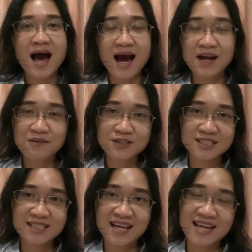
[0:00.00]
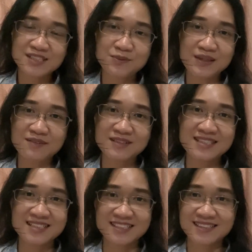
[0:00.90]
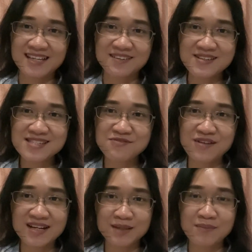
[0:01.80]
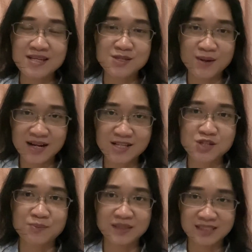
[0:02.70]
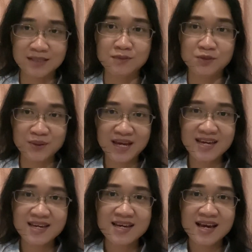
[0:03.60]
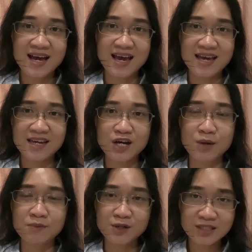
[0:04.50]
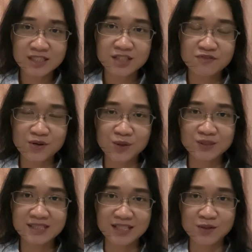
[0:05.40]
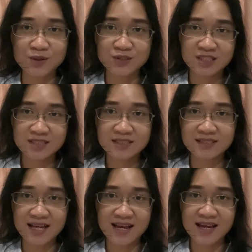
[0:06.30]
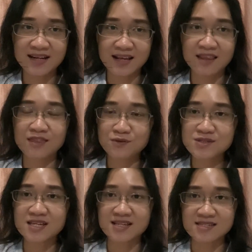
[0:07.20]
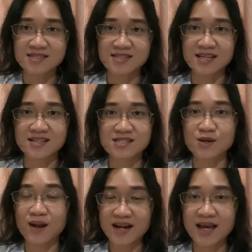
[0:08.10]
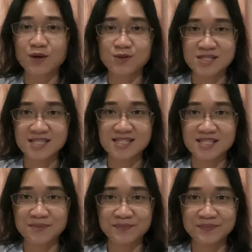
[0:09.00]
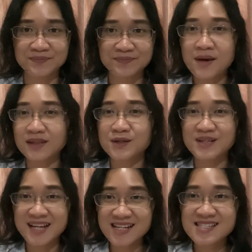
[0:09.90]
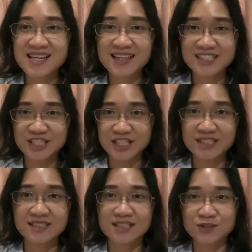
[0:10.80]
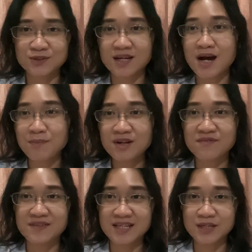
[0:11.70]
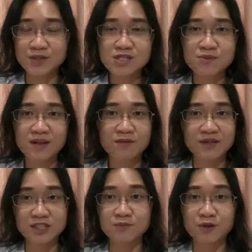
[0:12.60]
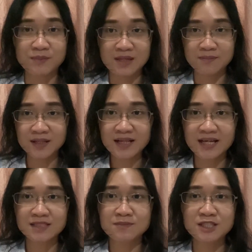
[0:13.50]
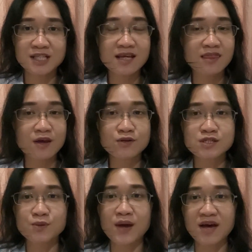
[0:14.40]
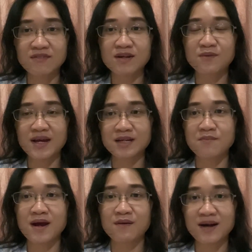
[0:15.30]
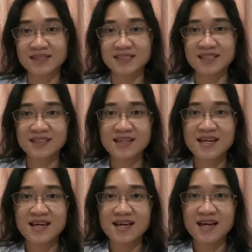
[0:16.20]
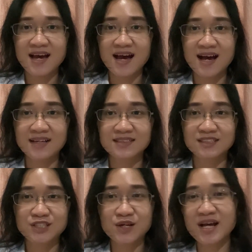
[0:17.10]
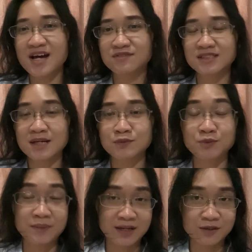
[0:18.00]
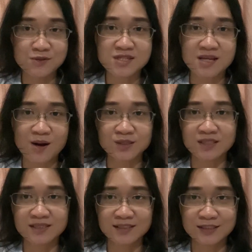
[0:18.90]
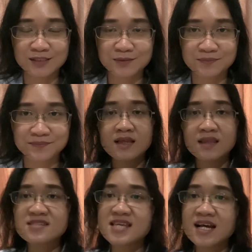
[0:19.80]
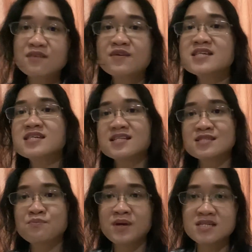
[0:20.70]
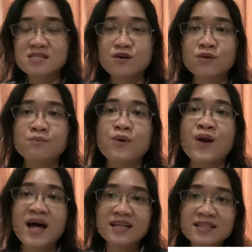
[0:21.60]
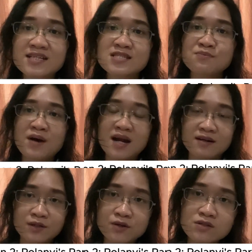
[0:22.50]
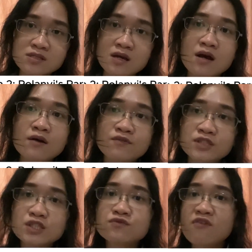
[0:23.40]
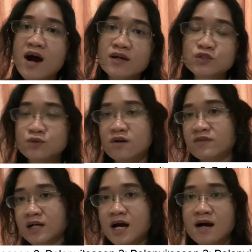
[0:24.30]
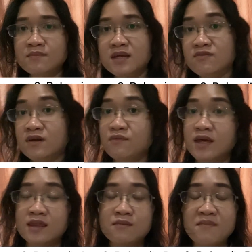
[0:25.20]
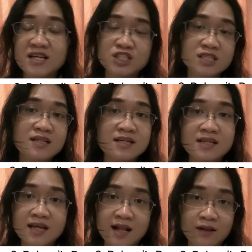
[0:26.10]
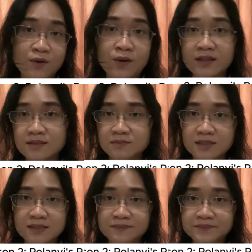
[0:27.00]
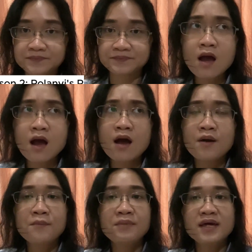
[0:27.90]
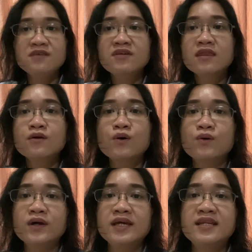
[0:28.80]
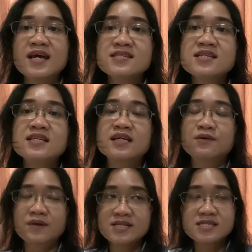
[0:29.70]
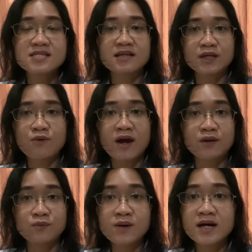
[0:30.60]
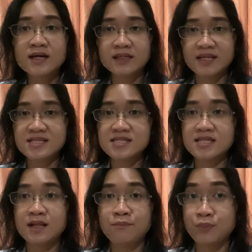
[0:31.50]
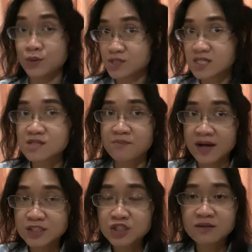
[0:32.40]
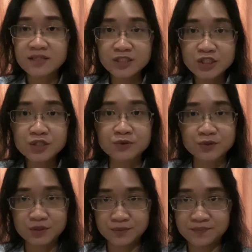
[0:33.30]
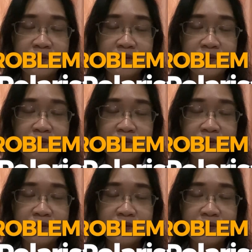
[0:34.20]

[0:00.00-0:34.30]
I wrote an 8-week research series funded by Solana Super Team UK, a community for technologists and enthusiasts in Solana ecosystem. But condensing the gist into a couple of videos will reach more people, especially those who haven't read my writing and don't have time to peruse the articles. The second reason is based on Polanyi's paradox, which is far to overcome even with machine learning algorithms. But even though it doesn't decrease the required work, it still poses major issues.